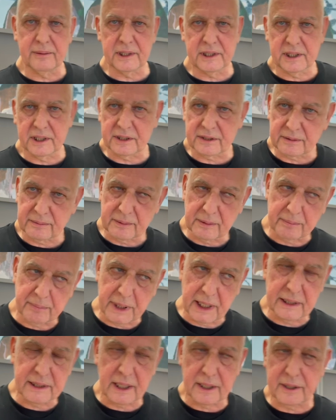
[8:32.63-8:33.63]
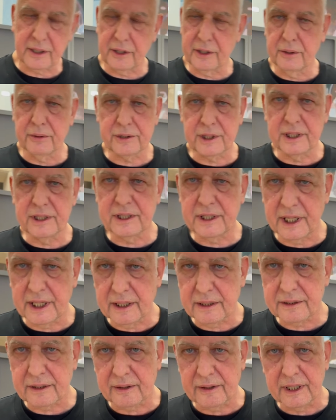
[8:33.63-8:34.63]
which is the paint that they use in
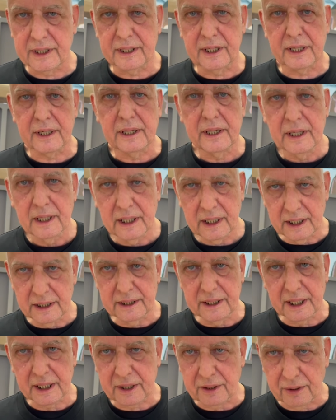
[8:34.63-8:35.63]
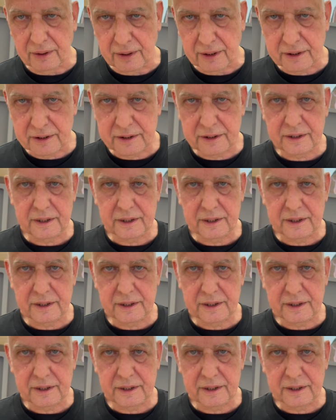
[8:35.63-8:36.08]
theater in decors.